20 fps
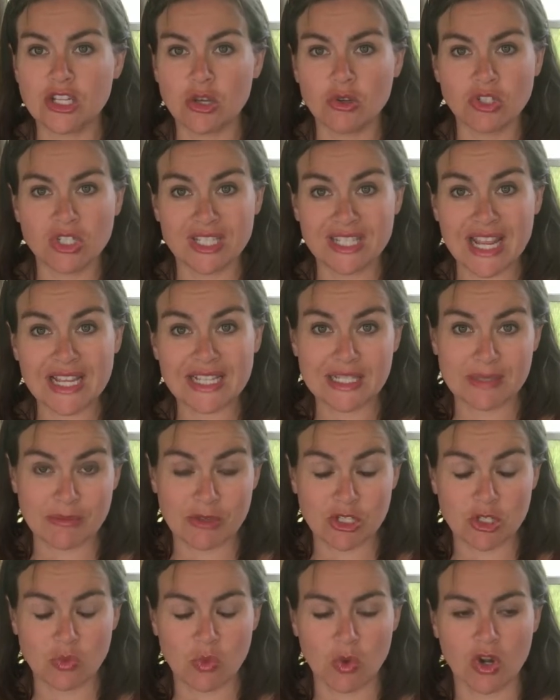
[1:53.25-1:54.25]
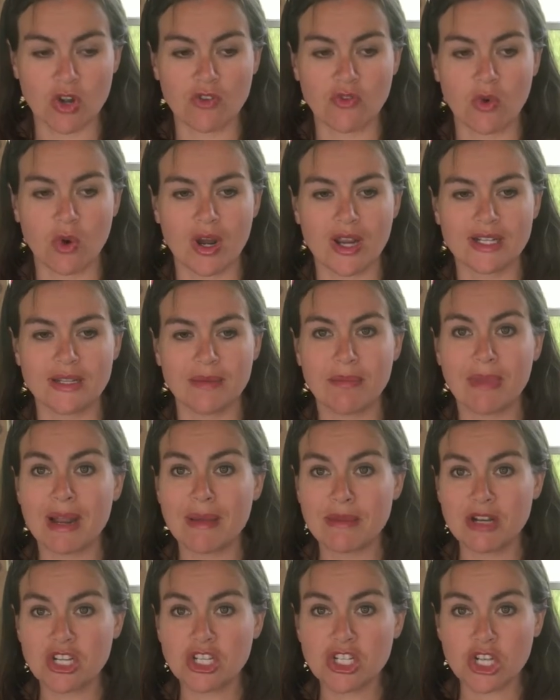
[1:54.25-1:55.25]
Don't just take someone's word for it. But
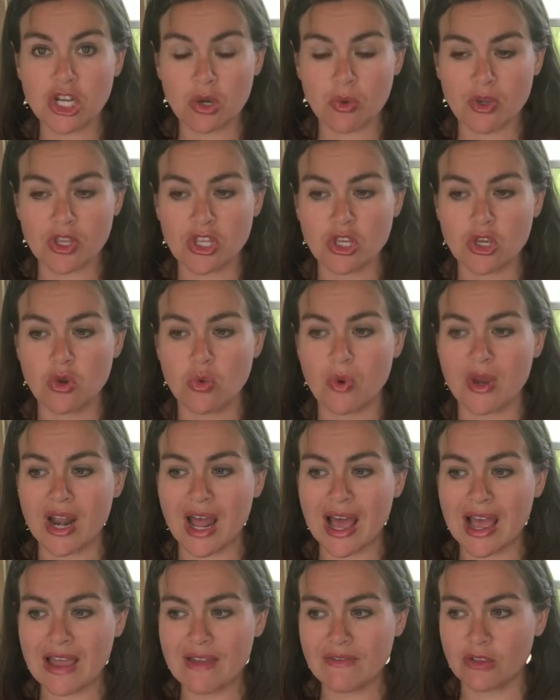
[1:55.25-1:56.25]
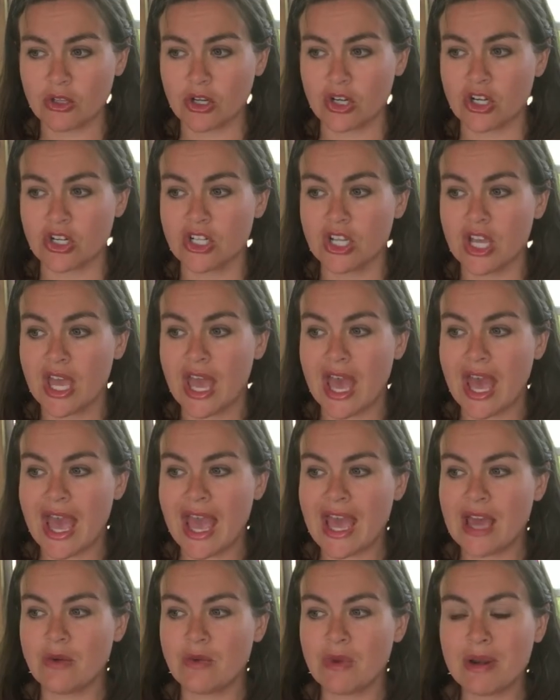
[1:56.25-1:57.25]
I'm going to share with you what I've learned,
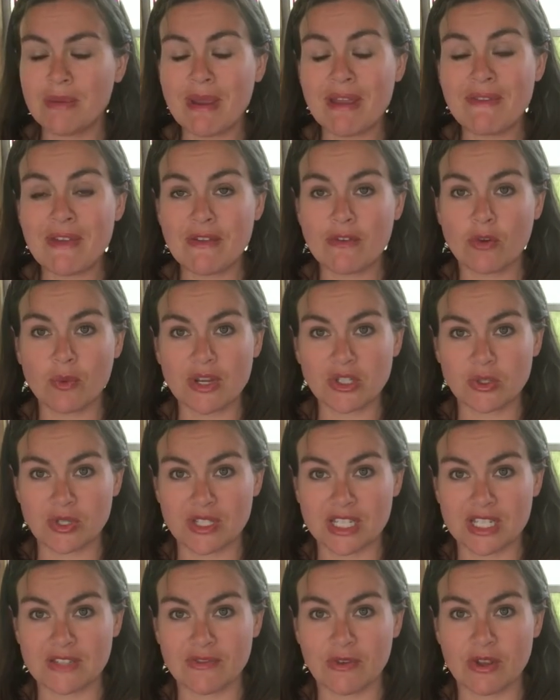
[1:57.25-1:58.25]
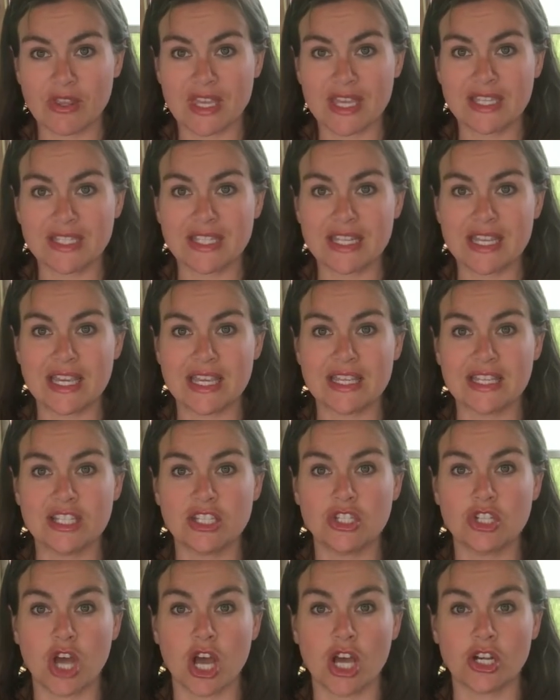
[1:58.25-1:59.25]
and one of my favorite resources for this
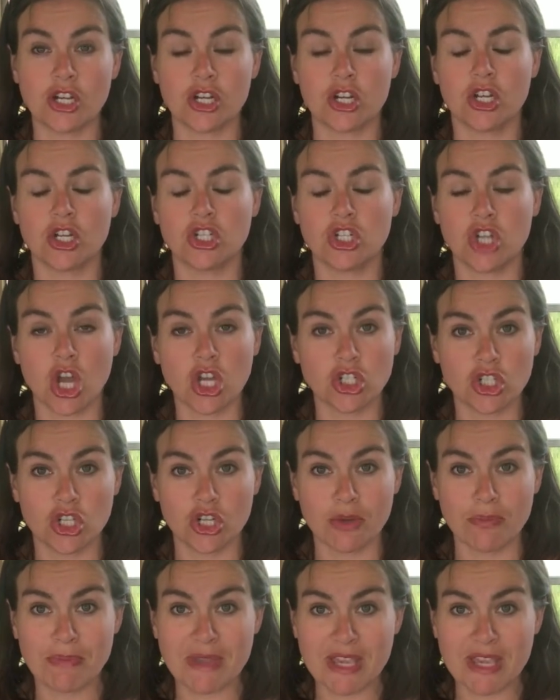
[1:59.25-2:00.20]
is Dr.